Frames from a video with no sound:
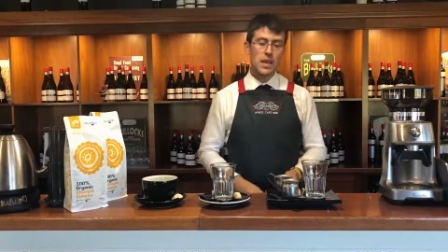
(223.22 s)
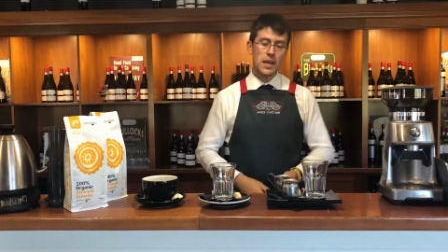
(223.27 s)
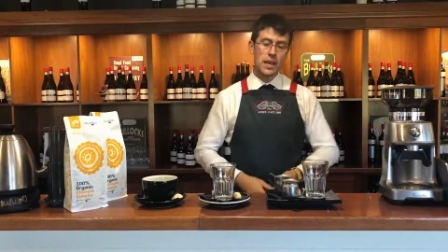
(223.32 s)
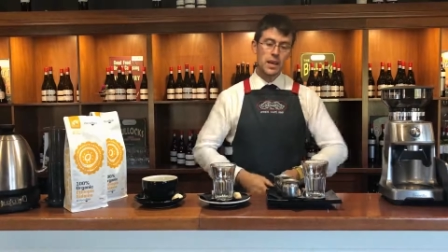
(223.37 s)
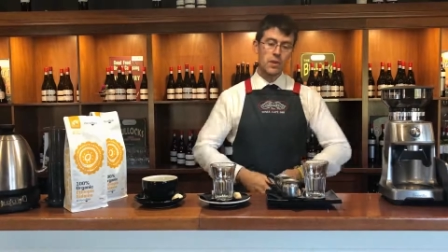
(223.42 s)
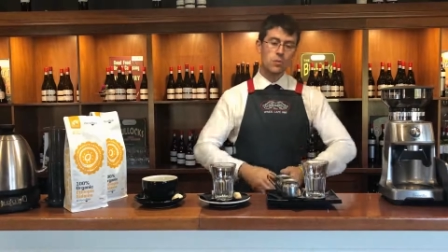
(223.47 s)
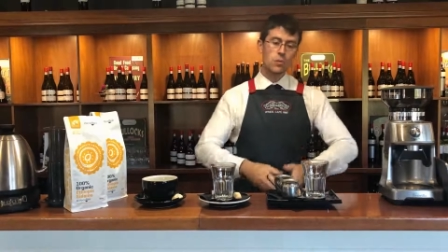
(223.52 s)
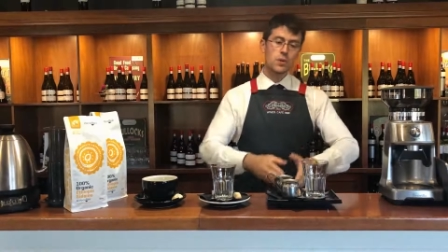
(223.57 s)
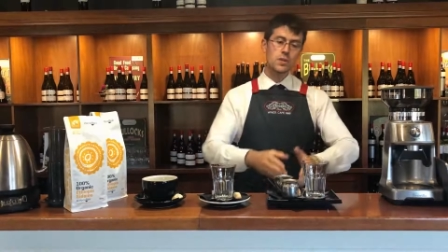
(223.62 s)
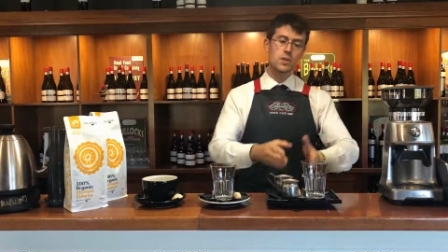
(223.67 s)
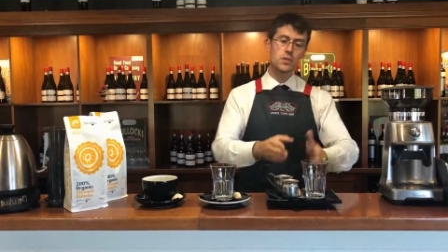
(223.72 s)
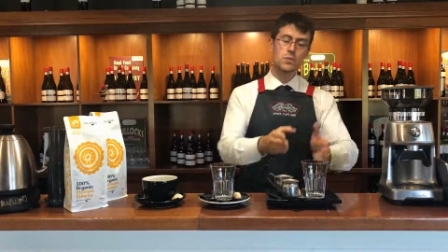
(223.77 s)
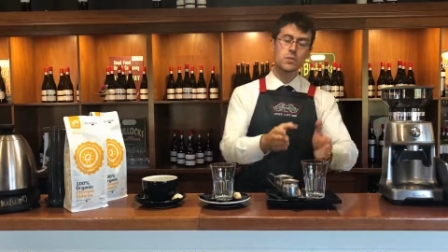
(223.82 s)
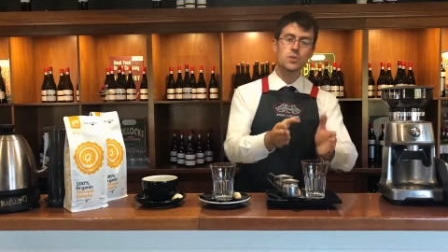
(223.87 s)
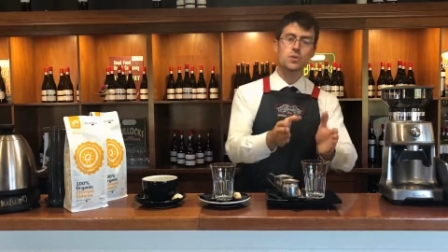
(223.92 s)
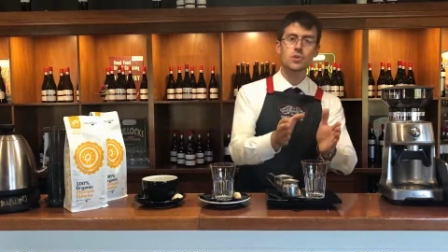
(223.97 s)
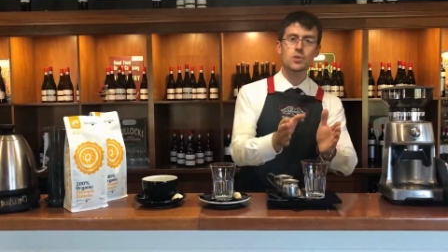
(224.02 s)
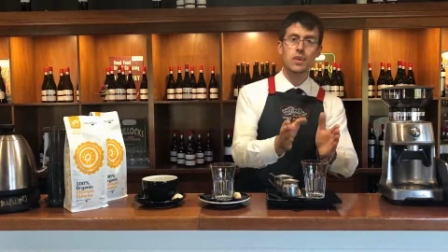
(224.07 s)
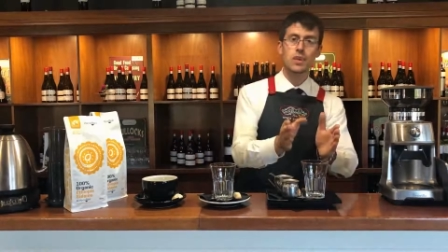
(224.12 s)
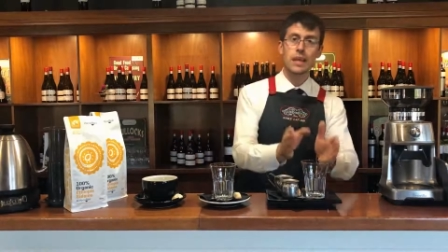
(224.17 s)
And what it
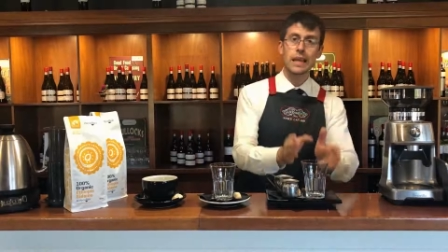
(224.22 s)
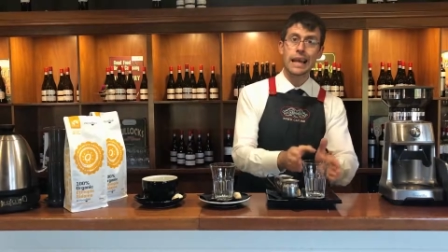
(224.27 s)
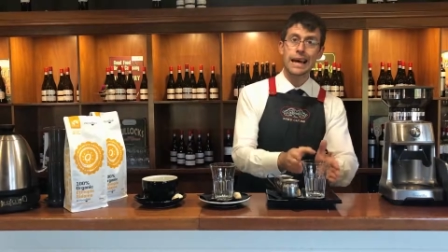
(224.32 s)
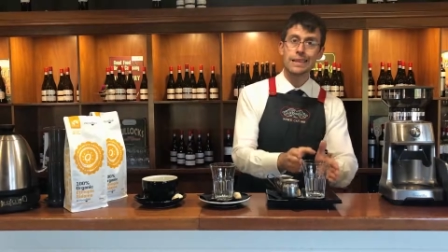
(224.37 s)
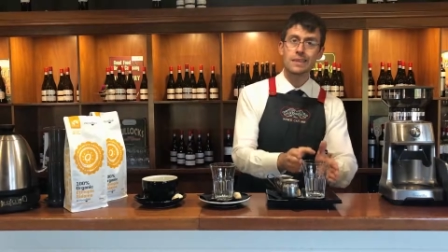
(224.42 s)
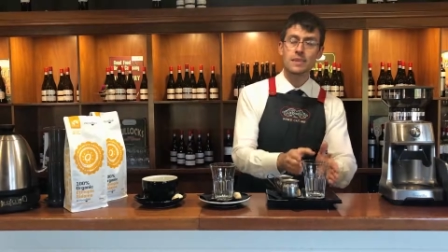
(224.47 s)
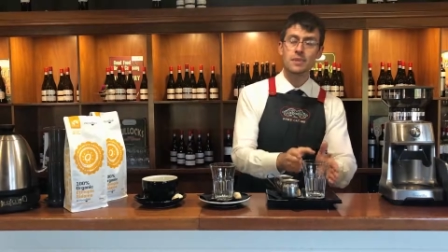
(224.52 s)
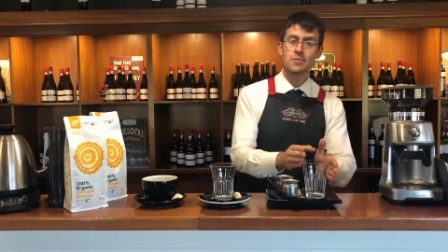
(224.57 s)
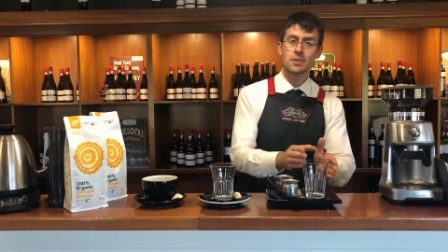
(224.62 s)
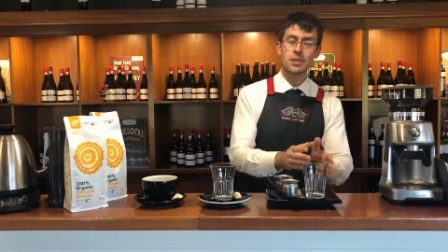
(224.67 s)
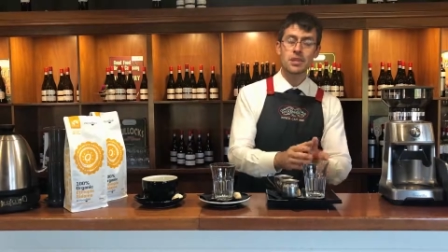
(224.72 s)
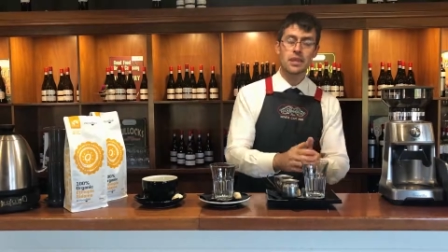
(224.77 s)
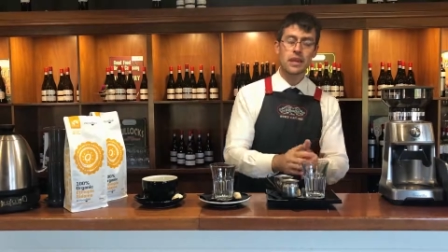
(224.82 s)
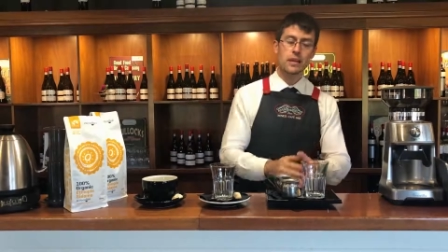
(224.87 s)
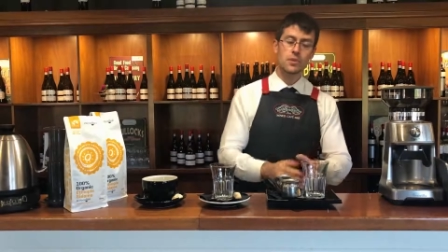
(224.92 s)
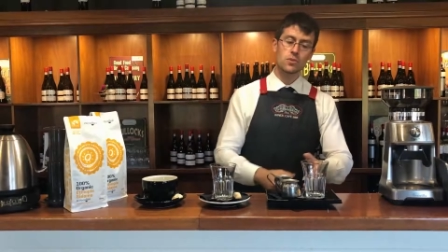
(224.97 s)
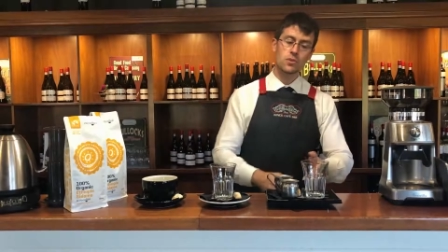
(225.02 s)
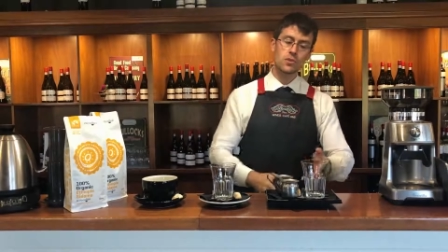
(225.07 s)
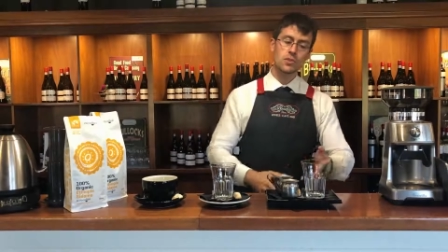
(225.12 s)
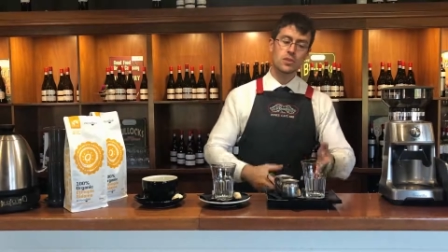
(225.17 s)
was, the latte
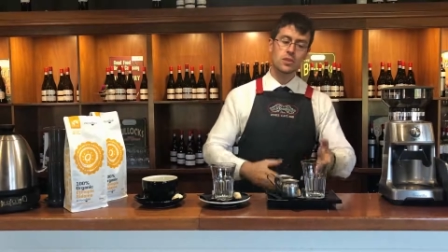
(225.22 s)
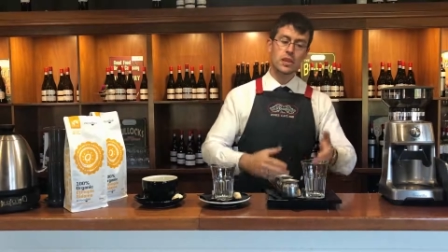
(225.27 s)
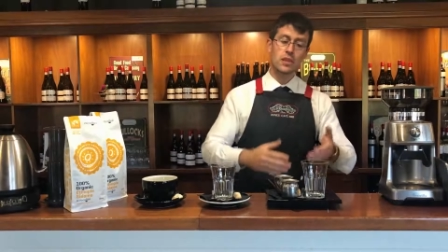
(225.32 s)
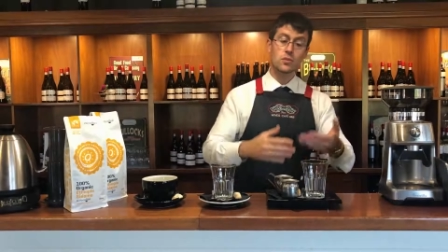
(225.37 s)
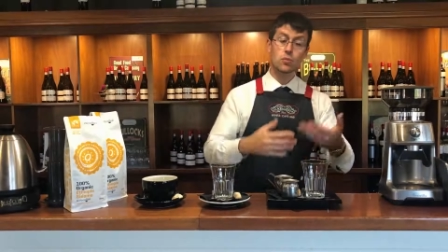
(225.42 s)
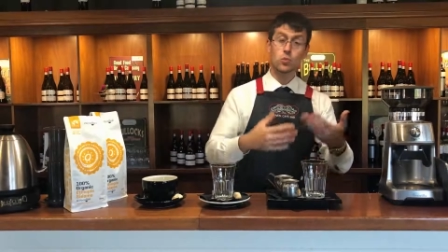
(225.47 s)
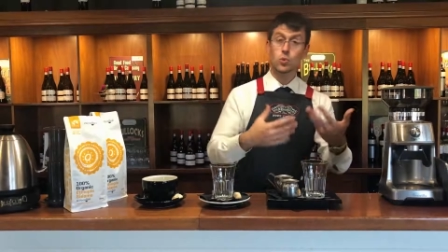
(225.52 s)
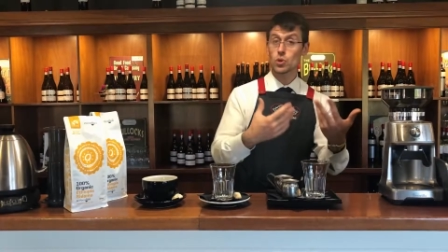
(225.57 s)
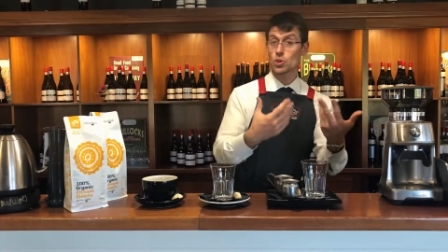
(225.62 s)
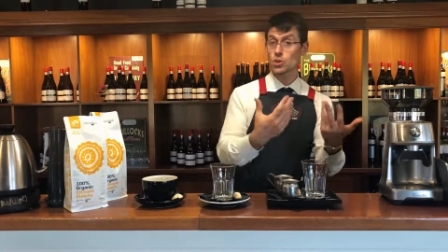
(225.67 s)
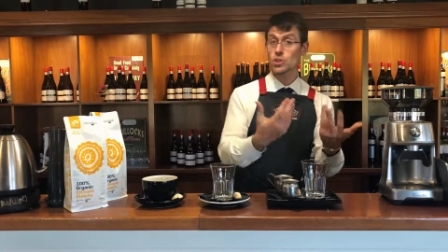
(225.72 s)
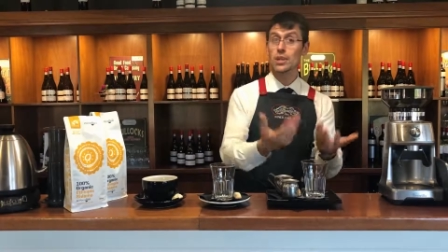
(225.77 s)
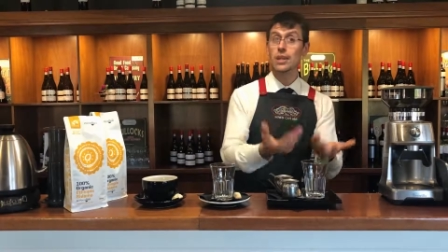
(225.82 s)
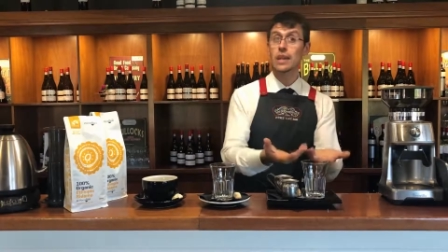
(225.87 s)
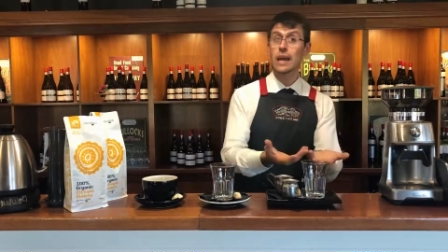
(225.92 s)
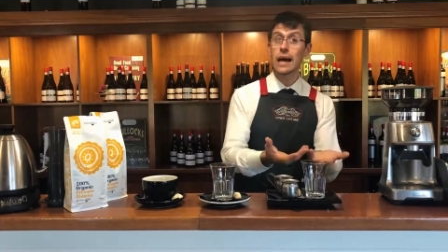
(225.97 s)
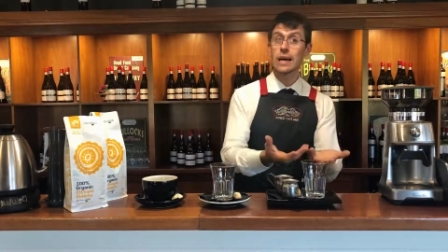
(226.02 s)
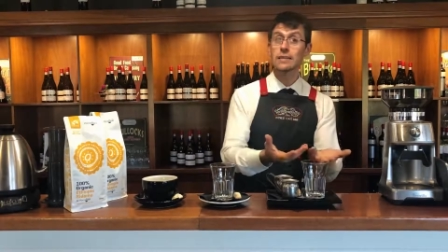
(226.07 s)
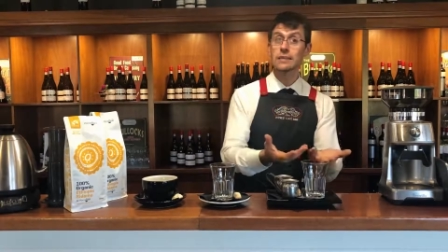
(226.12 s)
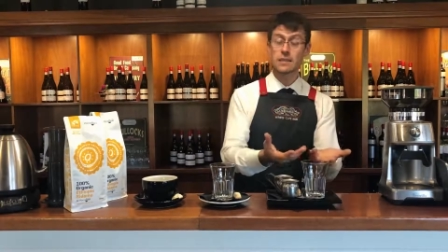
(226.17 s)
macchiato instead was a
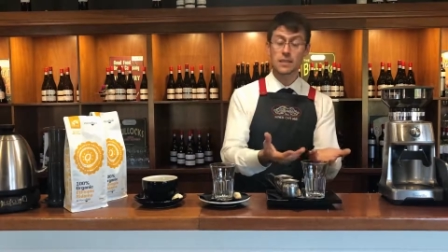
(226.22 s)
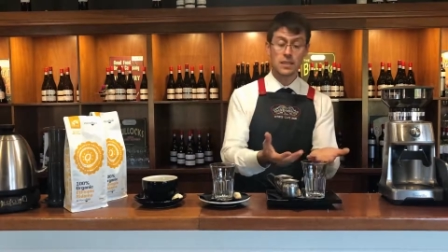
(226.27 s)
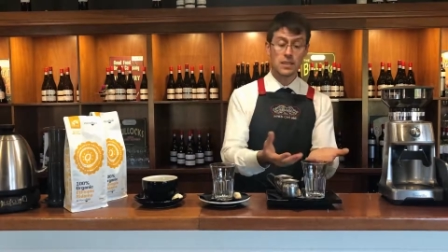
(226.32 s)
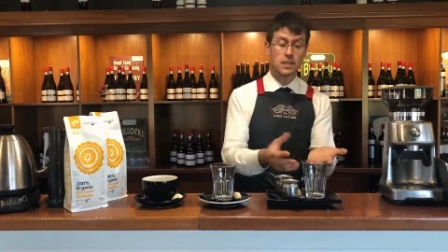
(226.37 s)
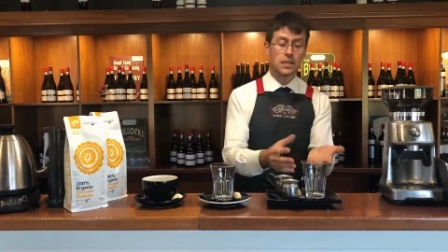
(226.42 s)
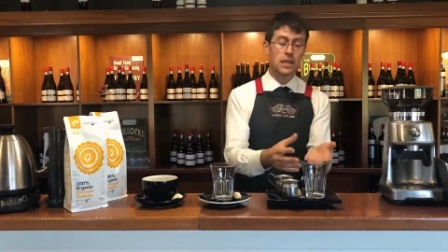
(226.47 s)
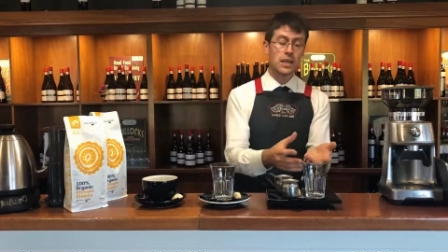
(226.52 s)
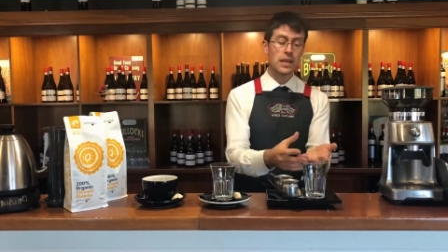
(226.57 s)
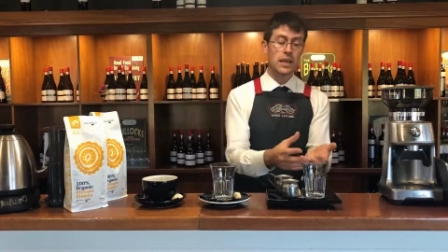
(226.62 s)
latte,